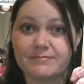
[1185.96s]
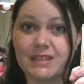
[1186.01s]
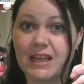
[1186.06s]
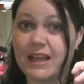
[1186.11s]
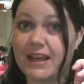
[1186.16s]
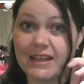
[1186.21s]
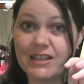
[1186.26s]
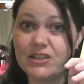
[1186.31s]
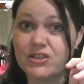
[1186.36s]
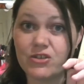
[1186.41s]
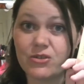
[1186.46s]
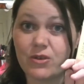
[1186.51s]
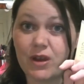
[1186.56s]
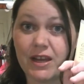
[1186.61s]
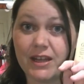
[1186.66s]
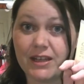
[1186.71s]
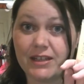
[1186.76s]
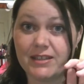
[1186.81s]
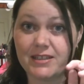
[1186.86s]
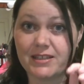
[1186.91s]
It's
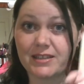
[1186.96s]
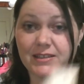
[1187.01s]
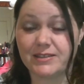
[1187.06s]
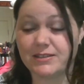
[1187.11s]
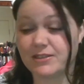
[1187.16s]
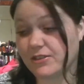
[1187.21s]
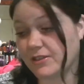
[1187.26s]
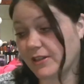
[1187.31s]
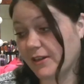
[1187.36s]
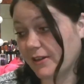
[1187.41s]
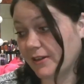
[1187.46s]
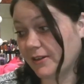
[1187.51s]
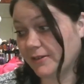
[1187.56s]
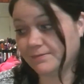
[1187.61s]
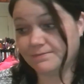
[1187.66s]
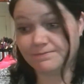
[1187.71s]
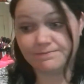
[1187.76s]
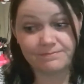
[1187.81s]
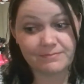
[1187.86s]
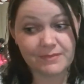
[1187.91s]
great. So
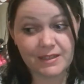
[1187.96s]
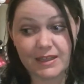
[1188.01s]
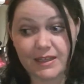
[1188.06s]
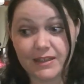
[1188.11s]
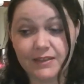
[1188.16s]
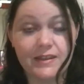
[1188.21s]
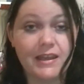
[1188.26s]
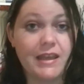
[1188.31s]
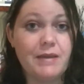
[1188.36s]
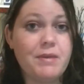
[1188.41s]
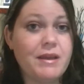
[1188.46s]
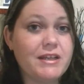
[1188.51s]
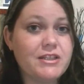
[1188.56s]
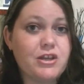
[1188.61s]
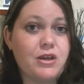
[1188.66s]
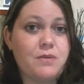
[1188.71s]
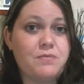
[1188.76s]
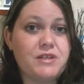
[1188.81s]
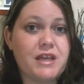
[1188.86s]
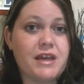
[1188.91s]
they're my
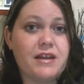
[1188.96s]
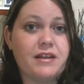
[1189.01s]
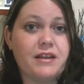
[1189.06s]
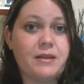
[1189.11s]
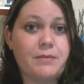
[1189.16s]
top 10 at the